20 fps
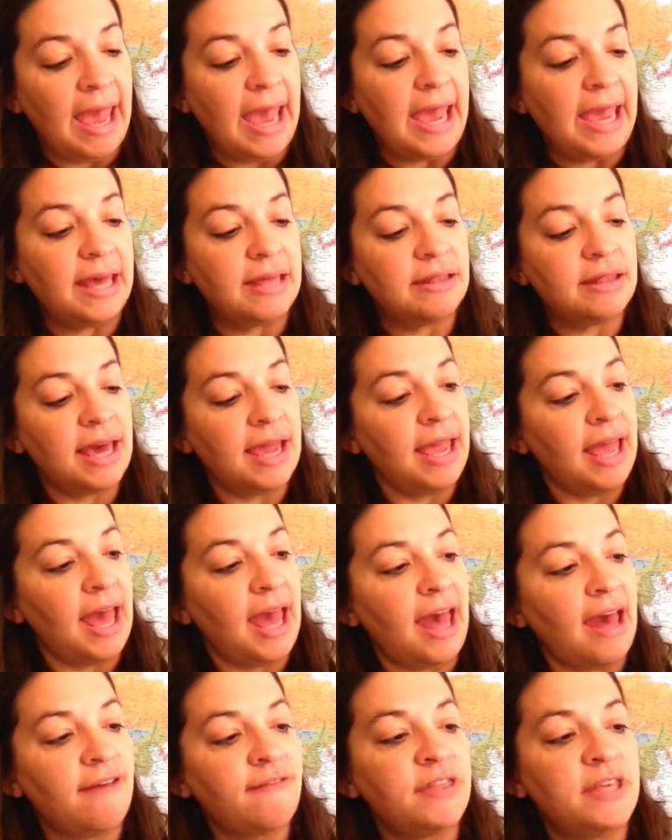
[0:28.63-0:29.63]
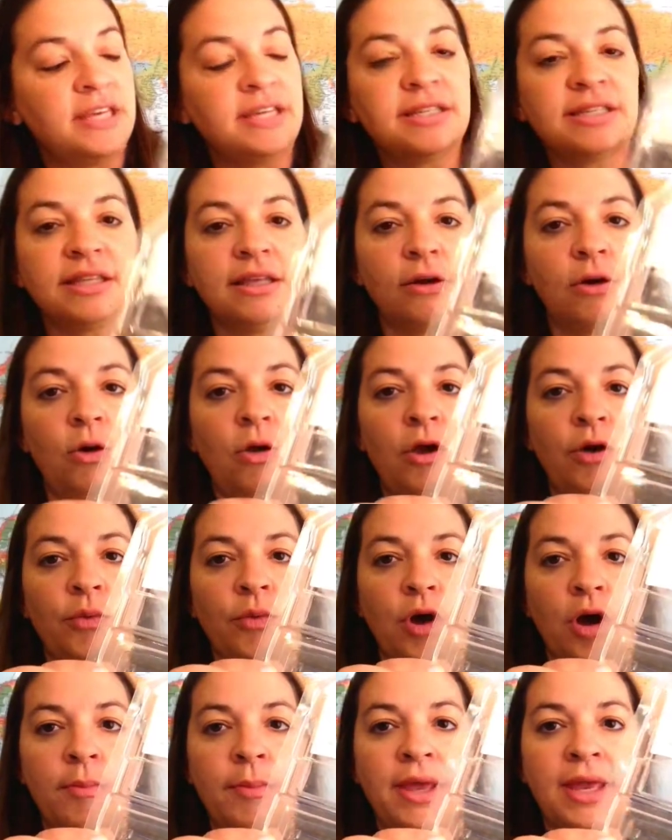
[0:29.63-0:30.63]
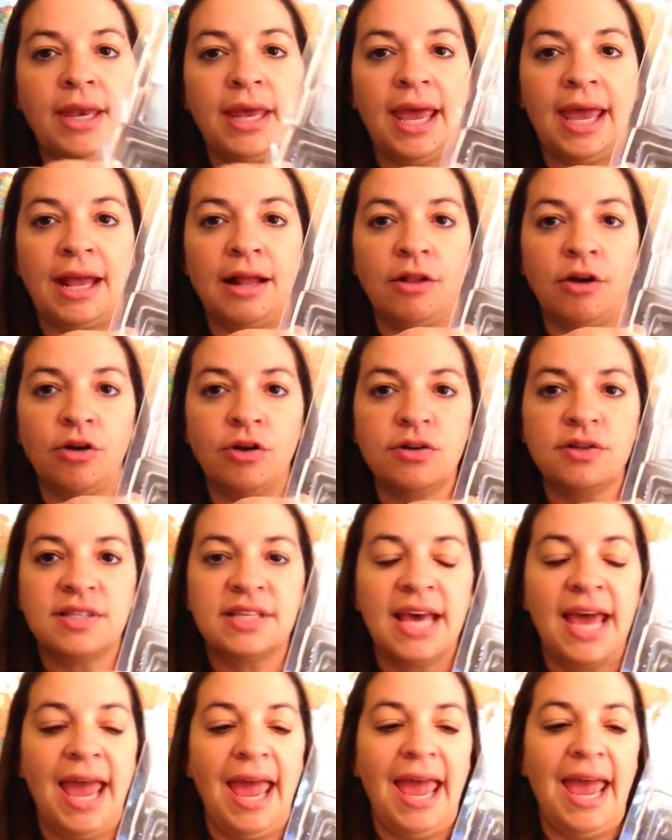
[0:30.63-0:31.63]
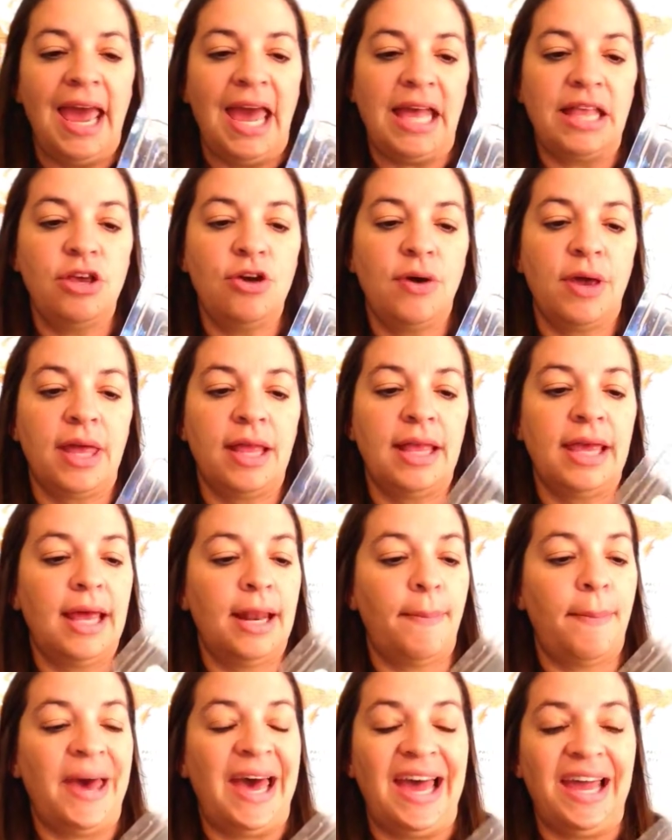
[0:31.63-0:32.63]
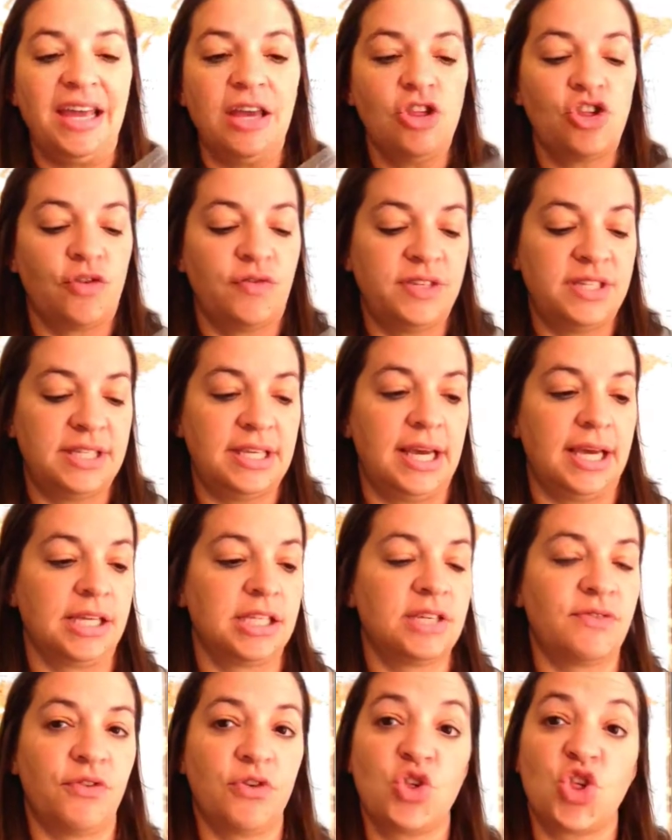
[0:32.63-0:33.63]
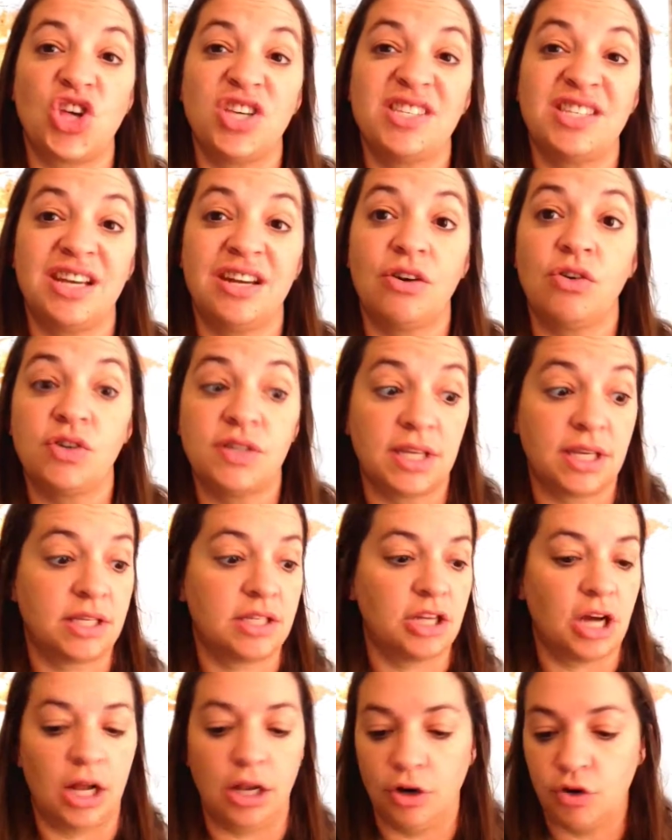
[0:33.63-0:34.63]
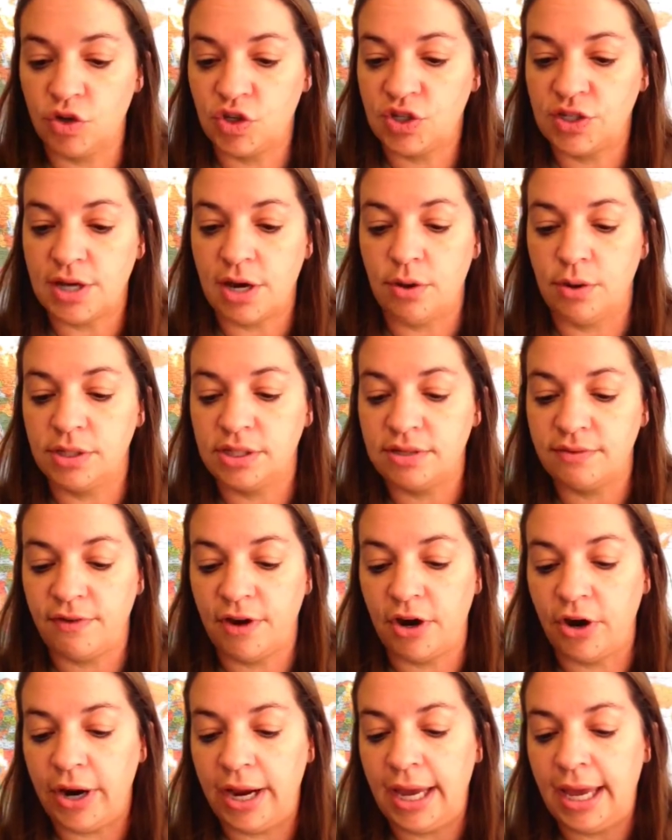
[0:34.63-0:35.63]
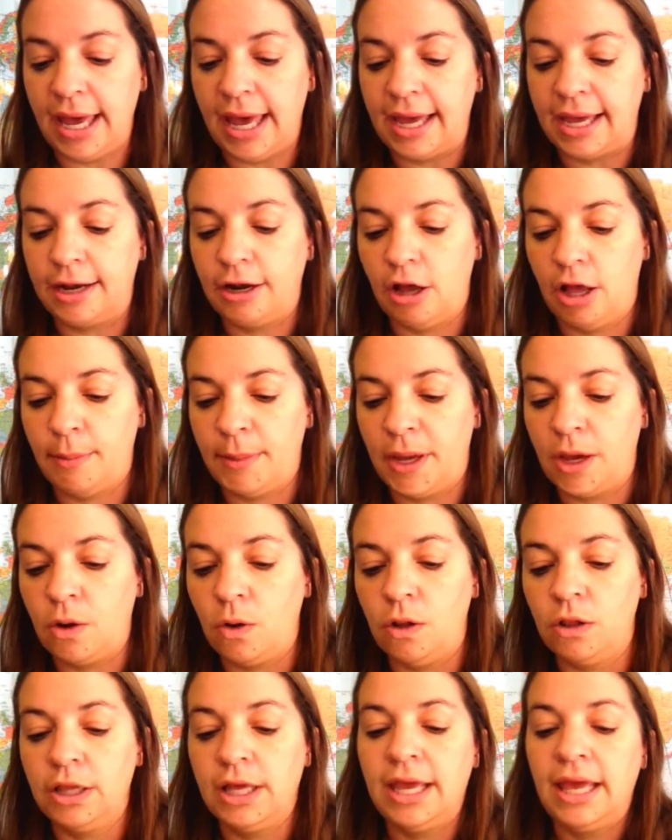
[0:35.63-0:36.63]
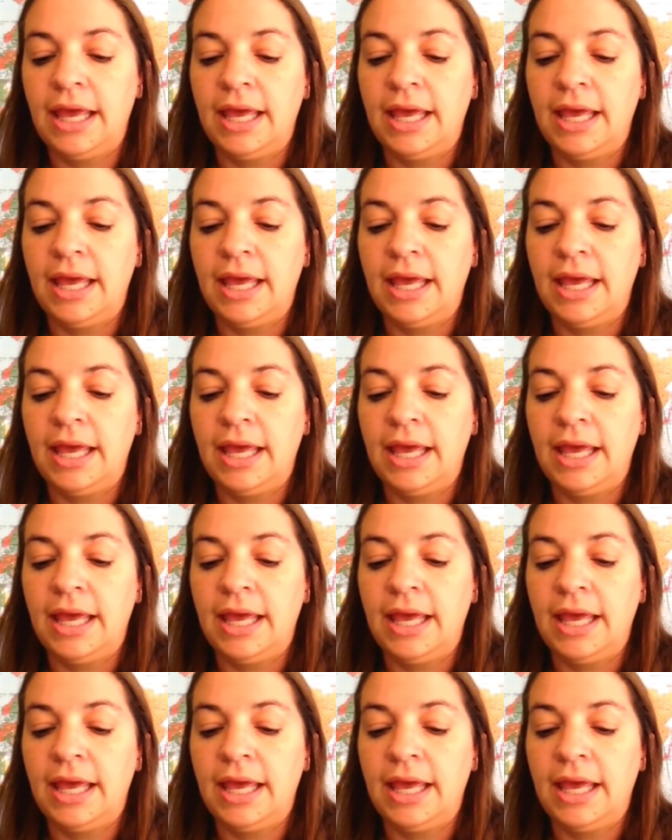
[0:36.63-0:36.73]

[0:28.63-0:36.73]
And they have these little aroma inhalers, and you can get a package of six for just under $6. So it's very economical.